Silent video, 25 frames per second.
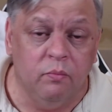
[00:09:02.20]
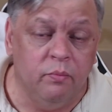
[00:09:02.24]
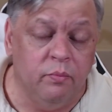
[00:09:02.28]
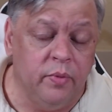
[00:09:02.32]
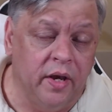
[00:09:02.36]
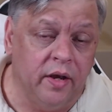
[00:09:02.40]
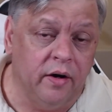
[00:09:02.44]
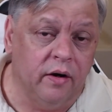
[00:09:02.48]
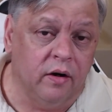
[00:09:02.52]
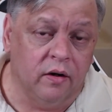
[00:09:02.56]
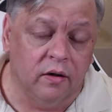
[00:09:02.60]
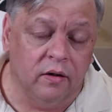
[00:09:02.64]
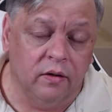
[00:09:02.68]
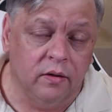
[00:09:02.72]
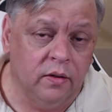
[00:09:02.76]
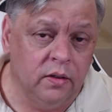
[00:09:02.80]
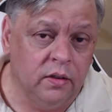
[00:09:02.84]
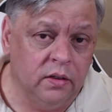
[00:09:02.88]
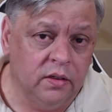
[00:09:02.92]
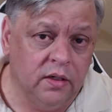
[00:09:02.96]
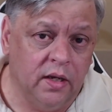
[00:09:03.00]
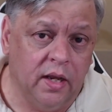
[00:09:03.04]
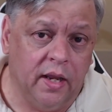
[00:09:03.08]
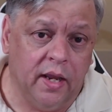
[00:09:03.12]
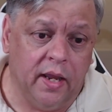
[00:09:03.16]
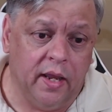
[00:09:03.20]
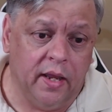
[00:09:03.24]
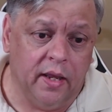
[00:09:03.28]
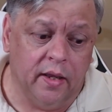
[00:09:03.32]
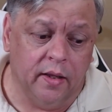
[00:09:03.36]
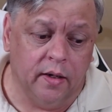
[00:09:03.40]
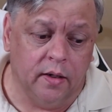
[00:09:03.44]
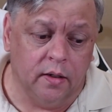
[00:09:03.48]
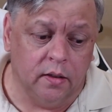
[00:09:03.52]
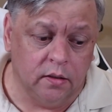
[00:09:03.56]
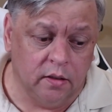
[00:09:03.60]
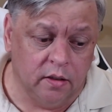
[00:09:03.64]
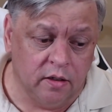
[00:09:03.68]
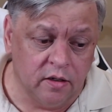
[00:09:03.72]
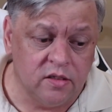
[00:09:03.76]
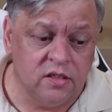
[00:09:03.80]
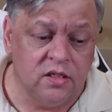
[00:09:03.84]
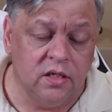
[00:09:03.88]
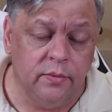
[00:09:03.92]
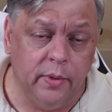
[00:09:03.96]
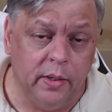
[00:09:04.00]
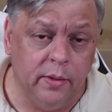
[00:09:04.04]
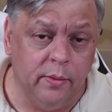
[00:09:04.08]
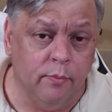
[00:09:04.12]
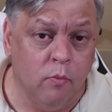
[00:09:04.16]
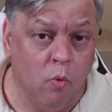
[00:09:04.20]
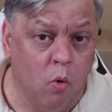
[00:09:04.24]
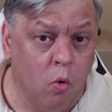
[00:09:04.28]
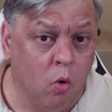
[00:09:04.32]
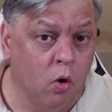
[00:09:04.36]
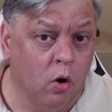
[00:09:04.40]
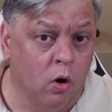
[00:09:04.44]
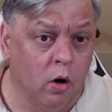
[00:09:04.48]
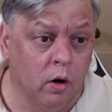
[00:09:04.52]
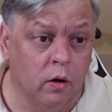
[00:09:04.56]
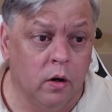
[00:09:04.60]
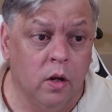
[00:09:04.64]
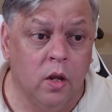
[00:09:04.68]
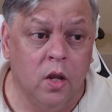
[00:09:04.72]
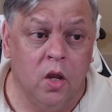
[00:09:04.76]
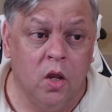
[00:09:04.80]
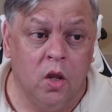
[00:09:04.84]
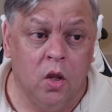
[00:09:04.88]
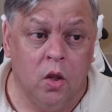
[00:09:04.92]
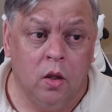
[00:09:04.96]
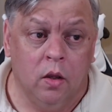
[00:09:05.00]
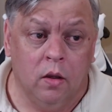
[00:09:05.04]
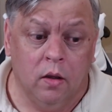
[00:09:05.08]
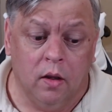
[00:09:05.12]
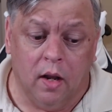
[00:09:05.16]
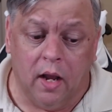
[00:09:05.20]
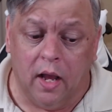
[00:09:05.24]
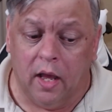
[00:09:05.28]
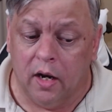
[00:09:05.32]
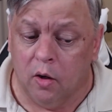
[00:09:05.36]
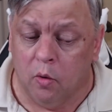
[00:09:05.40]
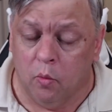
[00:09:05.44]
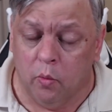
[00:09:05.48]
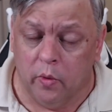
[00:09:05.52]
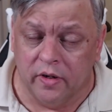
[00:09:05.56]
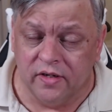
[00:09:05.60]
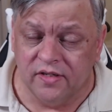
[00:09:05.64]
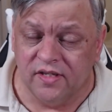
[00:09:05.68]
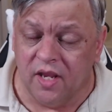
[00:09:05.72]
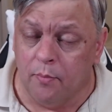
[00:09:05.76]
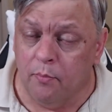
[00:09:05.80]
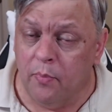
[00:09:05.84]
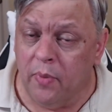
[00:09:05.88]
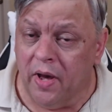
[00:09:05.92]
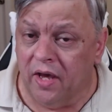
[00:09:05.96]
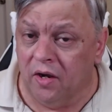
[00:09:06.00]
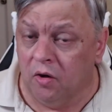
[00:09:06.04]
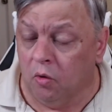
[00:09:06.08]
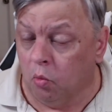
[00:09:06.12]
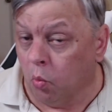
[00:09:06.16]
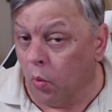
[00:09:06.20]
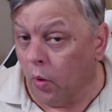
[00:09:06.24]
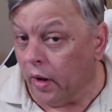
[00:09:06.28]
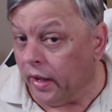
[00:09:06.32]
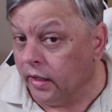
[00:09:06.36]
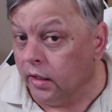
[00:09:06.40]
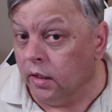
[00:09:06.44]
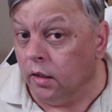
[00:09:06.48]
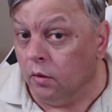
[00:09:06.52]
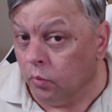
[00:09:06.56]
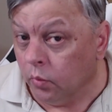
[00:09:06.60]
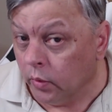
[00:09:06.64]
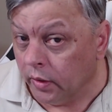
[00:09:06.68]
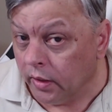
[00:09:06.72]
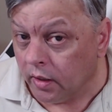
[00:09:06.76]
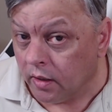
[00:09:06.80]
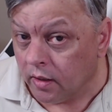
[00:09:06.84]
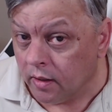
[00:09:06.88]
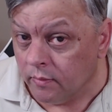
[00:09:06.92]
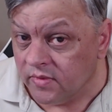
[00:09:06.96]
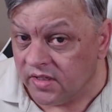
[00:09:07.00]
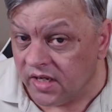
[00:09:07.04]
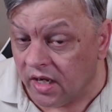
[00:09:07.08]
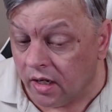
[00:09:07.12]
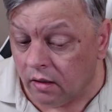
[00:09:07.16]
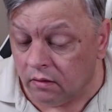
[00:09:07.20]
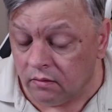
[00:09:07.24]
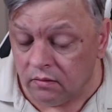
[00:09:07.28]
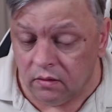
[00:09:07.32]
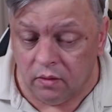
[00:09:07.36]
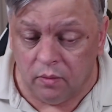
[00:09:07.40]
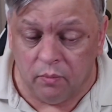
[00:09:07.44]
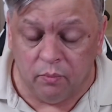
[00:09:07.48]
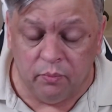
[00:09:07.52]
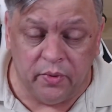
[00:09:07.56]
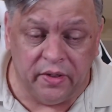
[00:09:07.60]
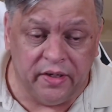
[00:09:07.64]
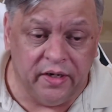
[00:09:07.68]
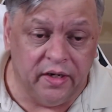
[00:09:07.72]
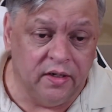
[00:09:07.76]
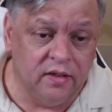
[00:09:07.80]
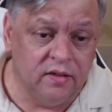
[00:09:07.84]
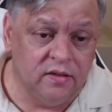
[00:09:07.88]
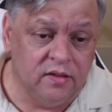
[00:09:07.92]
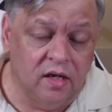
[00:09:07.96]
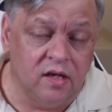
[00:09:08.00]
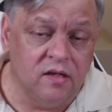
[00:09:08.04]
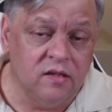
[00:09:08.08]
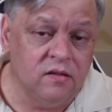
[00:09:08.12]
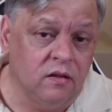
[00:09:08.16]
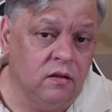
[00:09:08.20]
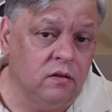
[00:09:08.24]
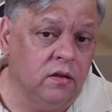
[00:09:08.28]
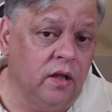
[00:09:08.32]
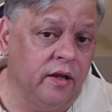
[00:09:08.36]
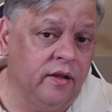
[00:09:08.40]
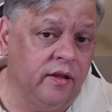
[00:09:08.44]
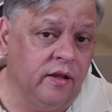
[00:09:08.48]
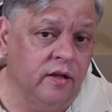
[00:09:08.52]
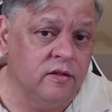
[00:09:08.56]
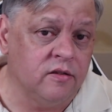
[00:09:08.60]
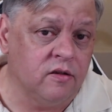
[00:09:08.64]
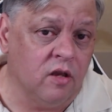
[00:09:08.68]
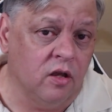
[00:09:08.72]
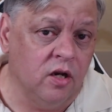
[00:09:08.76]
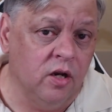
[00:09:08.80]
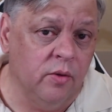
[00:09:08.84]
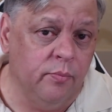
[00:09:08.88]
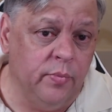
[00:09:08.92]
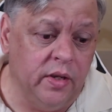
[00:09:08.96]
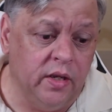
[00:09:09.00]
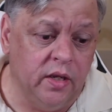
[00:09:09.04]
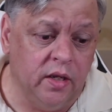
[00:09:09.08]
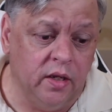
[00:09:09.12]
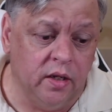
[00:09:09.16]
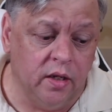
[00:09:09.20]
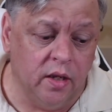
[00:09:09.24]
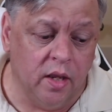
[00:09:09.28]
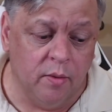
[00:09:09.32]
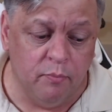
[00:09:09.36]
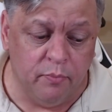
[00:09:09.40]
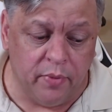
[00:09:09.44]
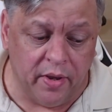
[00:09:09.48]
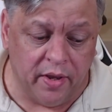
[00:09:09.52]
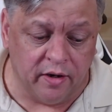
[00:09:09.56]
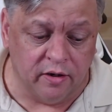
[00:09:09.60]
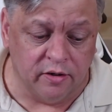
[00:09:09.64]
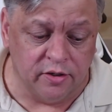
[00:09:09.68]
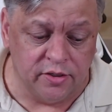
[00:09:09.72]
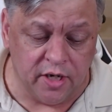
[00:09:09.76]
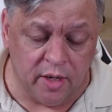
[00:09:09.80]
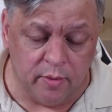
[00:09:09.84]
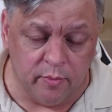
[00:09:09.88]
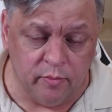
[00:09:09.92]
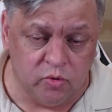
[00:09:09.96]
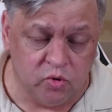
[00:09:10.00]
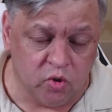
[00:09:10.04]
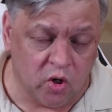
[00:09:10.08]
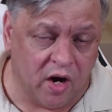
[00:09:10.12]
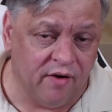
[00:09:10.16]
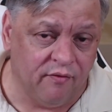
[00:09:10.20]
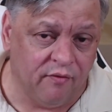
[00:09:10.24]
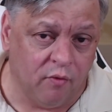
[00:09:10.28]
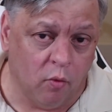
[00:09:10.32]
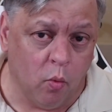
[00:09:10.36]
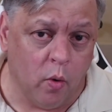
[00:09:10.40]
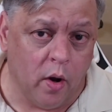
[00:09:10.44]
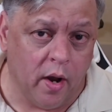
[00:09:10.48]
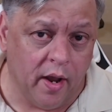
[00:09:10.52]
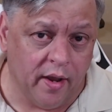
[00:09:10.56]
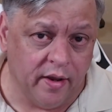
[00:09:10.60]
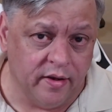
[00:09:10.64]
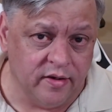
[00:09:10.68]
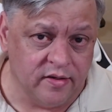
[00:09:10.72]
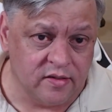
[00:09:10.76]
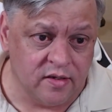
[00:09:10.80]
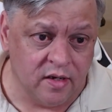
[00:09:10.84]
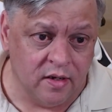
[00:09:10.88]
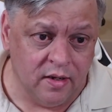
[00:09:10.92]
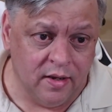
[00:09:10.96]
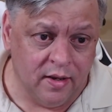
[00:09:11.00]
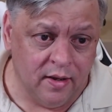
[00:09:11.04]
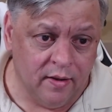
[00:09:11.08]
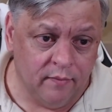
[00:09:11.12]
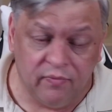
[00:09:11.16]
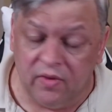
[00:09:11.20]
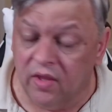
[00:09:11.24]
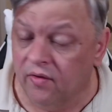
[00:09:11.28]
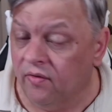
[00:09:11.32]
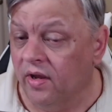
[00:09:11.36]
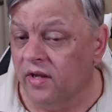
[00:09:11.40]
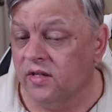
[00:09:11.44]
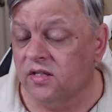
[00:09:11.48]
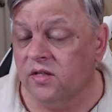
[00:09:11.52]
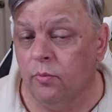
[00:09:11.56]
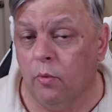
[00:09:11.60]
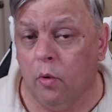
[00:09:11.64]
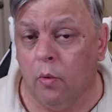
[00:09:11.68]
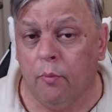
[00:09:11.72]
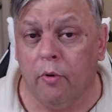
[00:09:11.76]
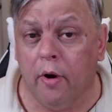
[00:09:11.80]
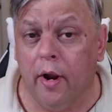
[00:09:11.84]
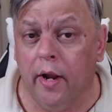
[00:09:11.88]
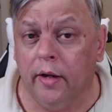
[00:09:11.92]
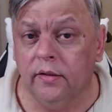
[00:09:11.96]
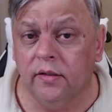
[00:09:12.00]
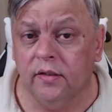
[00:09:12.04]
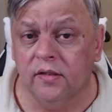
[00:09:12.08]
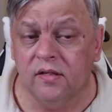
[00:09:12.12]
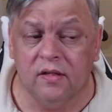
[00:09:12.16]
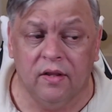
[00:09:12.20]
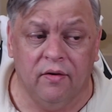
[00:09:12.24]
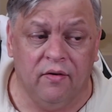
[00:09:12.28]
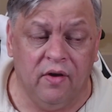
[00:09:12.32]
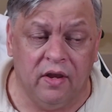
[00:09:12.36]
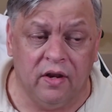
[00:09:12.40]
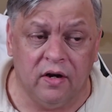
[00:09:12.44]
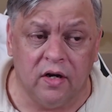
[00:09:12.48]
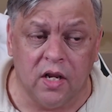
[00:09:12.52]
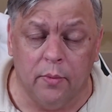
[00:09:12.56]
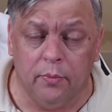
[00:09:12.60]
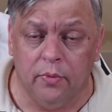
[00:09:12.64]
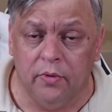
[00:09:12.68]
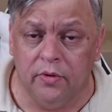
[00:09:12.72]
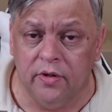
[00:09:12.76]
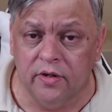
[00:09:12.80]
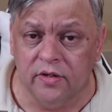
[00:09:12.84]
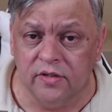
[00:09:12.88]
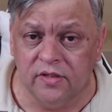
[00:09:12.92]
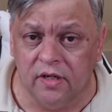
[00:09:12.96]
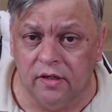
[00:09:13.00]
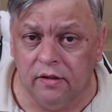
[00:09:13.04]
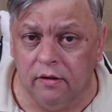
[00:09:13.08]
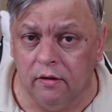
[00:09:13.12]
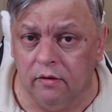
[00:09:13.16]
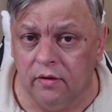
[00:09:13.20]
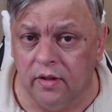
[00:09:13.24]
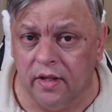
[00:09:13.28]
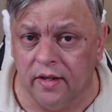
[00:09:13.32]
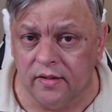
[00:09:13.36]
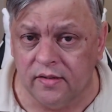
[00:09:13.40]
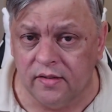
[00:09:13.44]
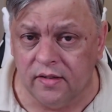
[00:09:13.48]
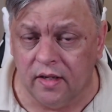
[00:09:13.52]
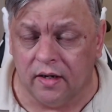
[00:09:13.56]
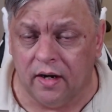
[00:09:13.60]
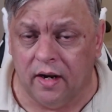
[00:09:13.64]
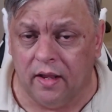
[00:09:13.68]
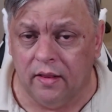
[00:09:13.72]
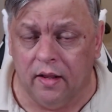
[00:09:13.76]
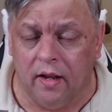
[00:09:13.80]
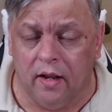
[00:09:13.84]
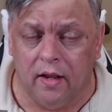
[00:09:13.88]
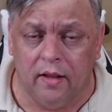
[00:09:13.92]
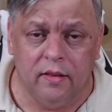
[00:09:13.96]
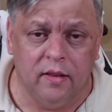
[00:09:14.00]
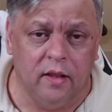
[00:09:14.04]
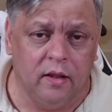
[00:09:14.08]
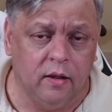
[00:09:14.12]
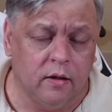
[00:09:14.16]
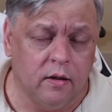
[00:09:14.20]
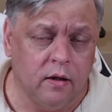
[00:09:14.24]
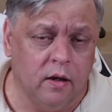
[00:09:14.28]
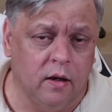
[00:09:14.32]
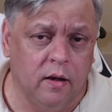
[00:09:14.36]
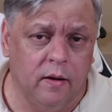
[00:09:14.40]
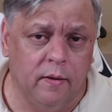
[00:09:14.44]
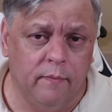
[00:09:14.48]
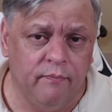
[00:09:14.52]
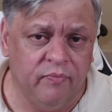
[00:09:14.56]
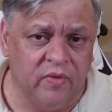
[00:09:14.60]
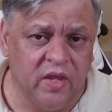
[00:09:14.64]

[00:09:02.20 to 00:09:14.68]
better and looks to be more, I don't want to say battle ready when it comes out, but it does look like it's going to be in better shape driver-wise. They've had some more practice. They've had a couple years to do this, and I think they're